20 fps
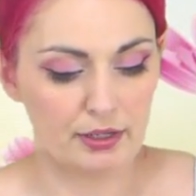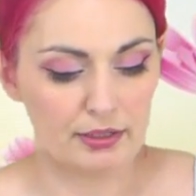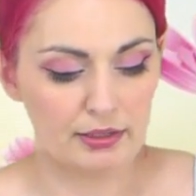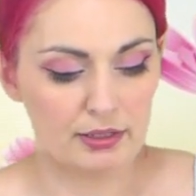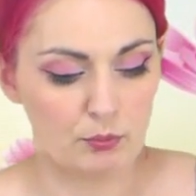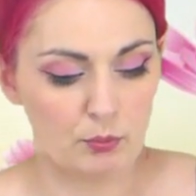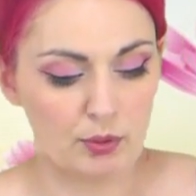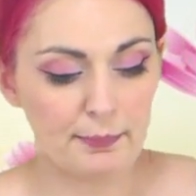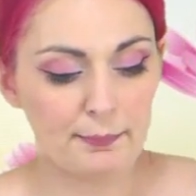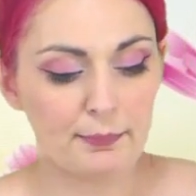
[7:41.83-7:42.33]
and
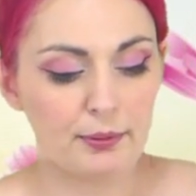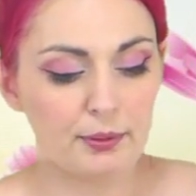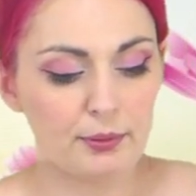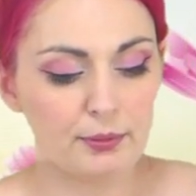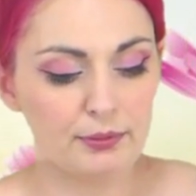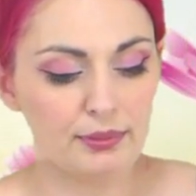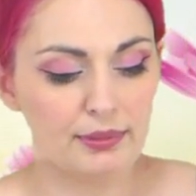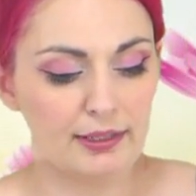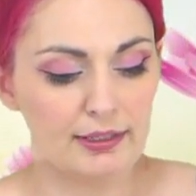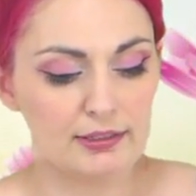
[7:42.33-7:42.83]
then we
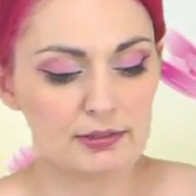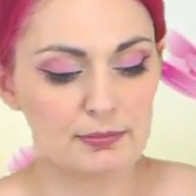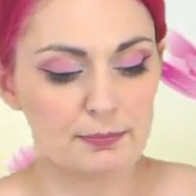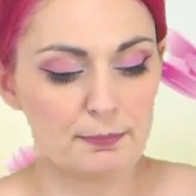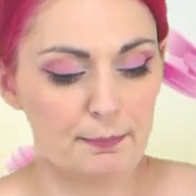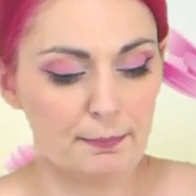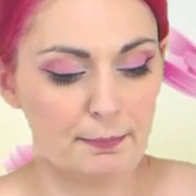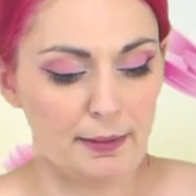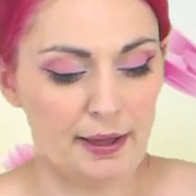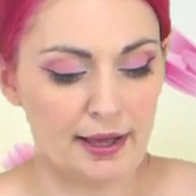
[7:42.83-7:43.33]
pulled this
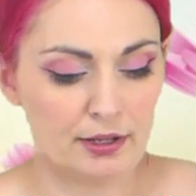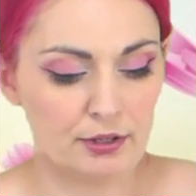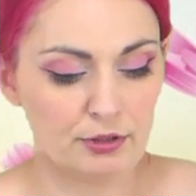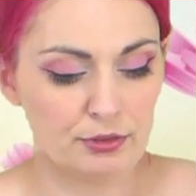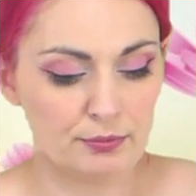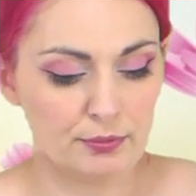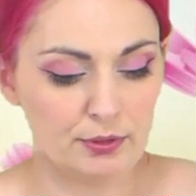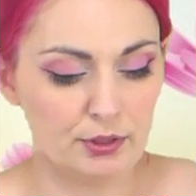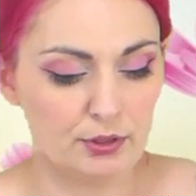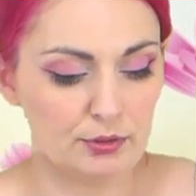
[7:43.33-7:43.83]
back
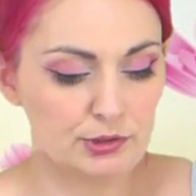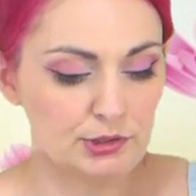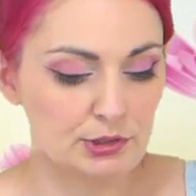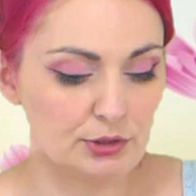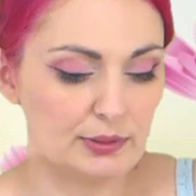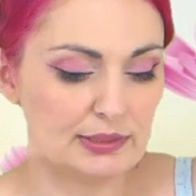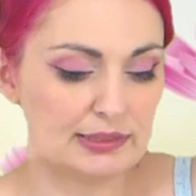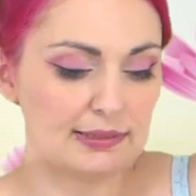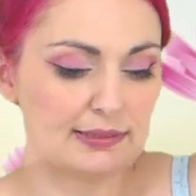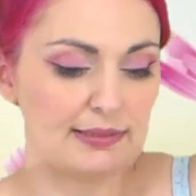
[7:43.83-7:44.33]
through so
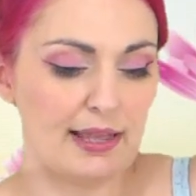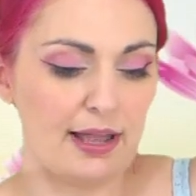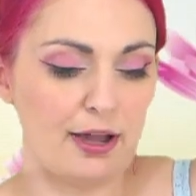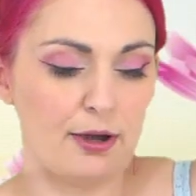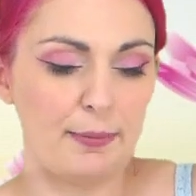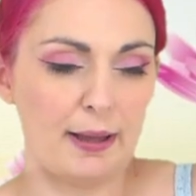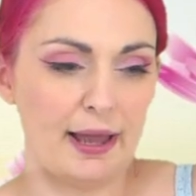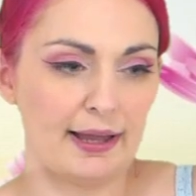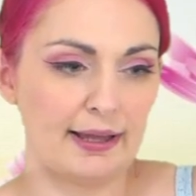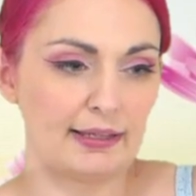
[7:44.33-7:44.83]
it's now
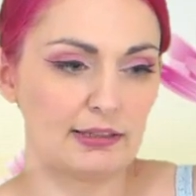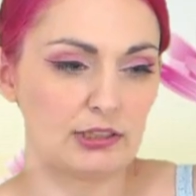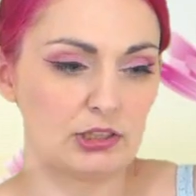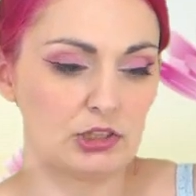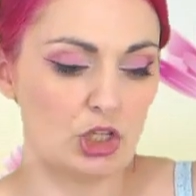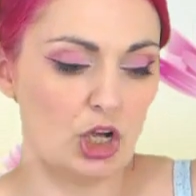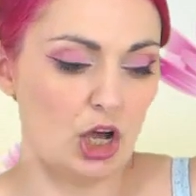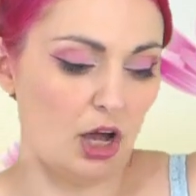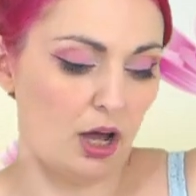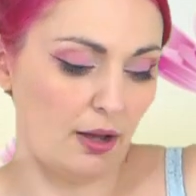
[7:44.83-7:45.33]
back at the
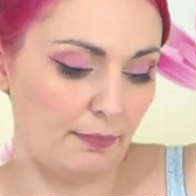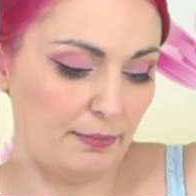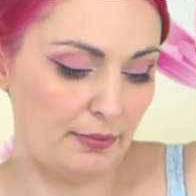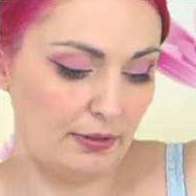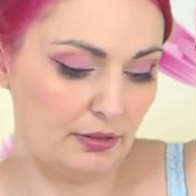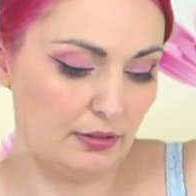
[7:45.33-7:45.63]
top.